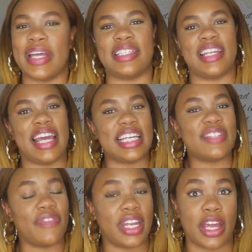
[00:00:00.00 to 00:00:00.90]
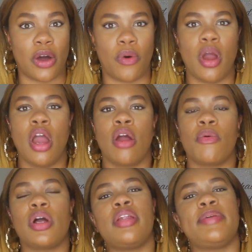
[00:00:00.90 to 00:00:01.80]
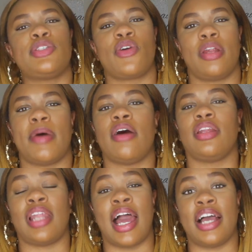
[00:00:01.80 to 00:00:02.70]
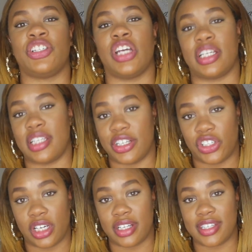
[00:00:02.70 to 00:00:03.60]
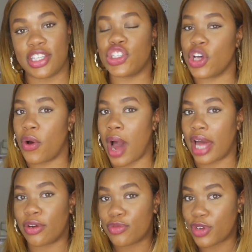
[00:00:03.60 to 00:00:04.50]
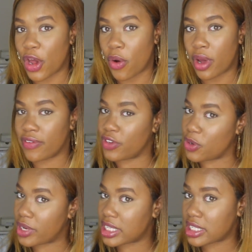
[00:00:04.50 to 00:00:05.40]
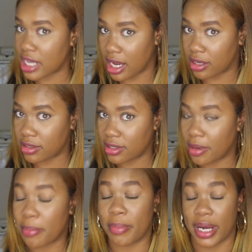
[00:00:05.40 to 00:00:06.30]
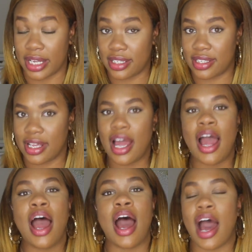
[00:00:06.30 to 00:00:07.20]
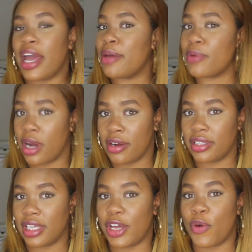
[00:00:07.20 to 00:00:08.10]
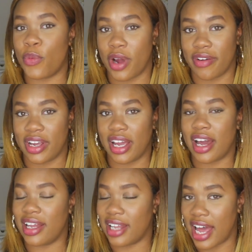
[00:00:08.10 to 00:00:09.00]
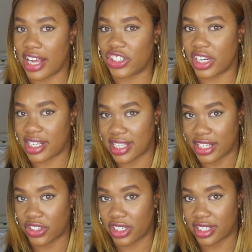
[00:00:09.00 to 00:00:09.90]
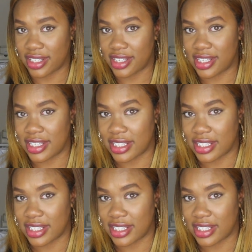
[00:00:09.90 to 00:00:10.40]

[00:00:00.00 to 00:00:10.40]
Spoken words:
In today's video we're going to be talking about lash extensions. So I don't know if you can tell, but I am currently wearing lash extensions.